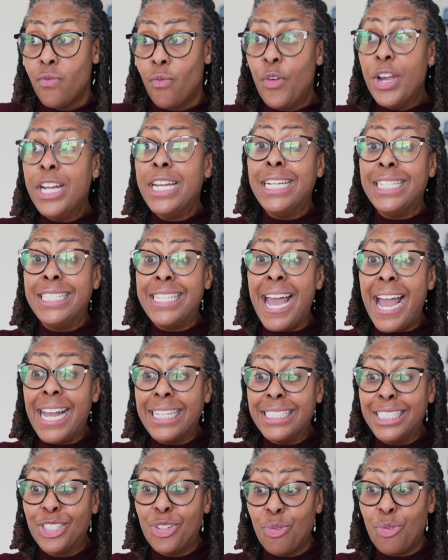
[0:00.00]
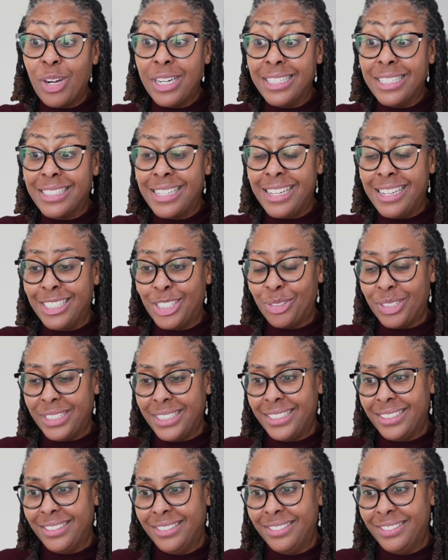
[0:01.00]
We need taxes to run this
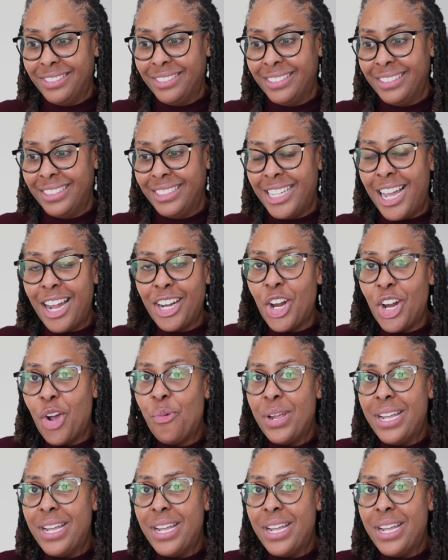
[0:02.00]
country. Y'all know